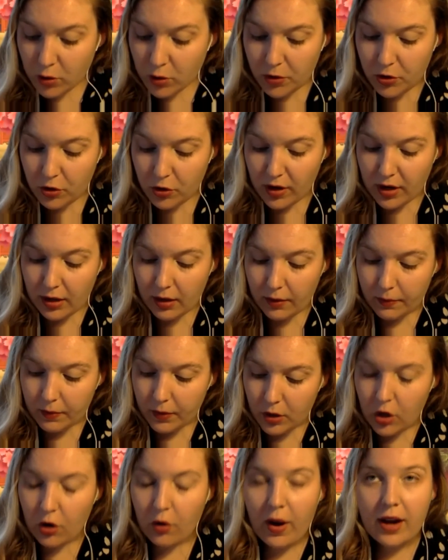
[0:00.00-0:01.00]
wondering,
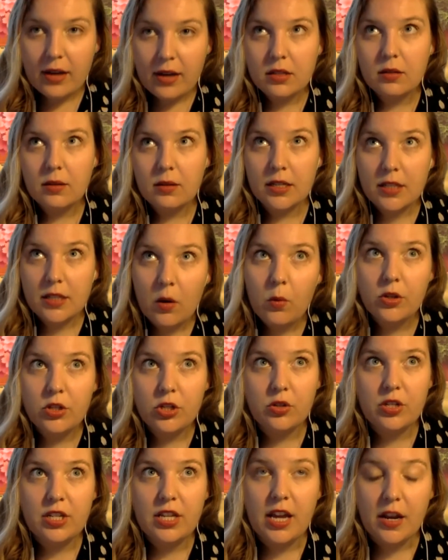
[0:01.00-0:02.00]
because I was your
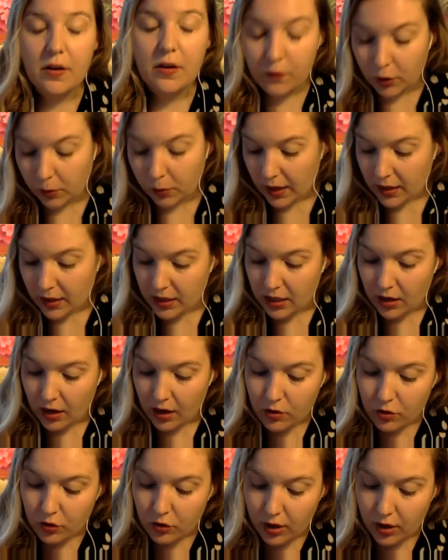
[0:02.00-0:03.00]
TA in Film
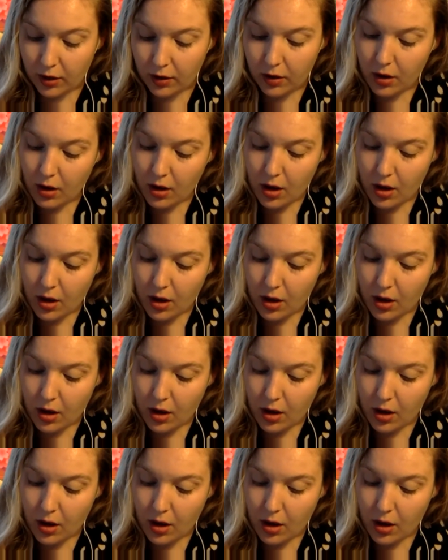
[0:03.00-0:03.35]
1900,